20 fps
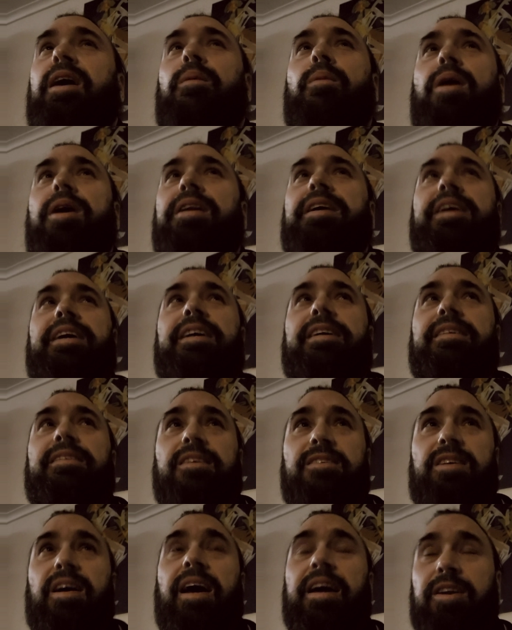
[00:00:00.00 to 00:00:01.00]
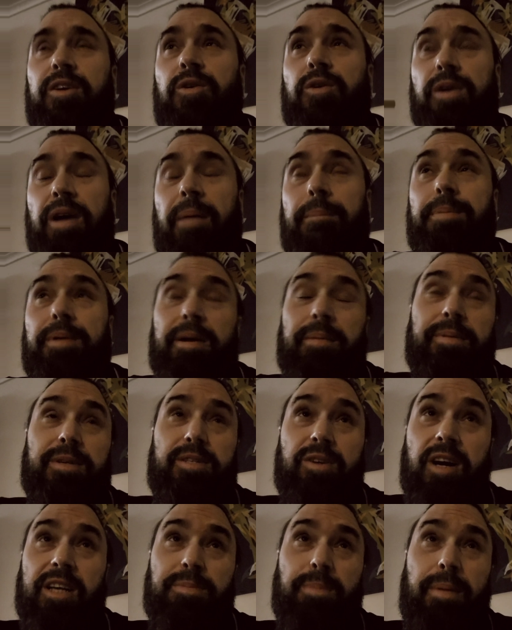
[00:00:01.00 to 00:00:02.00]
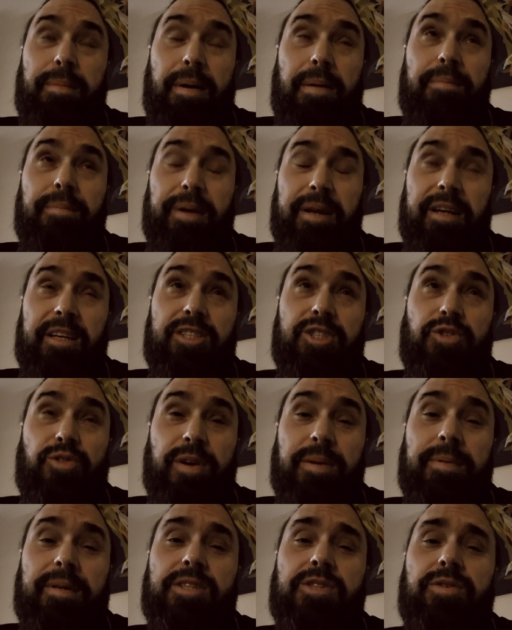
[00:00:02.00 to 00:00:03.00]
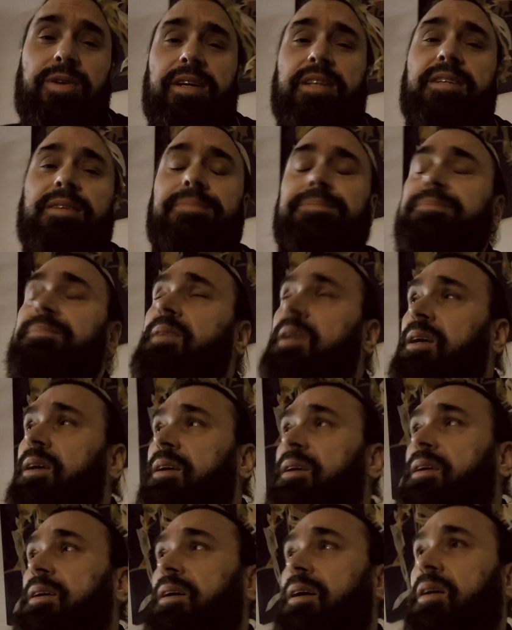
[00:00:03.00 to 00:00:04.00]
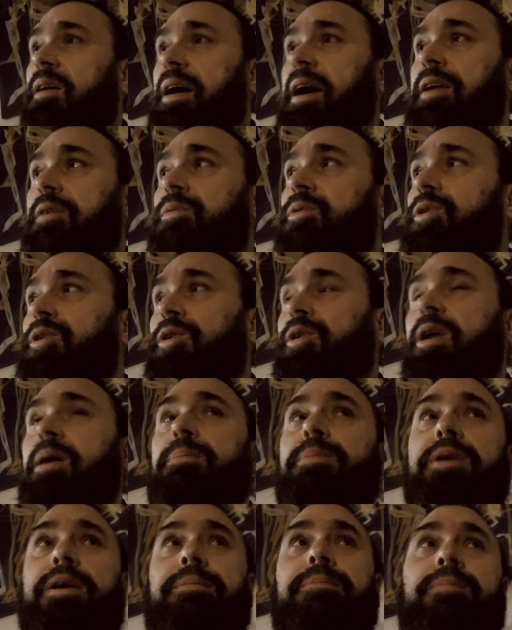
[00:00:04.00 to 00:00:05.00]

I won't again. Because I had a good upbringing, besides my mum being extremely strict. I had a really good upbringing.